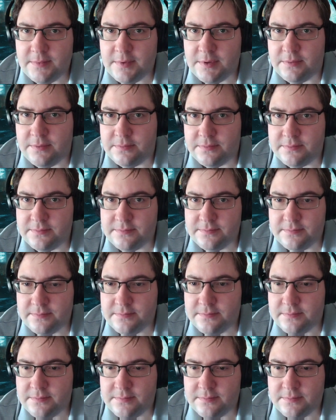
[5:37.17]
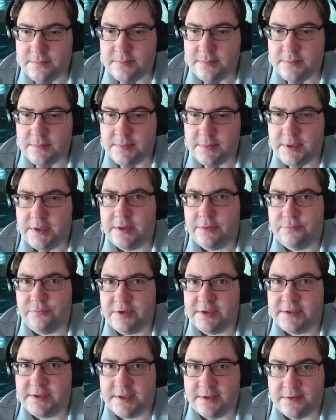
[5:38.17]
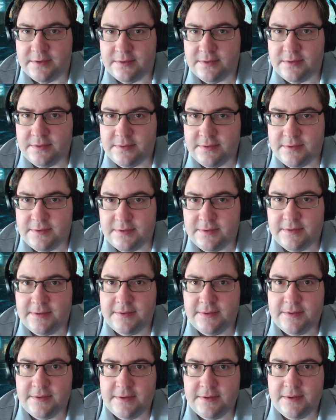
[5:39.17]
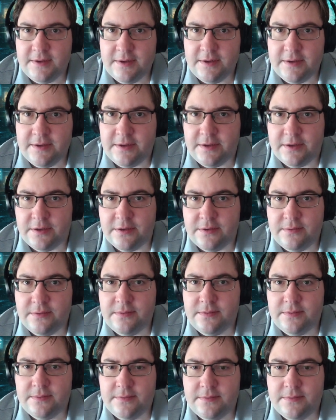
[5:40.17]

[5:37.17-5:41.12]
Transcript: Oh, reset. There we go.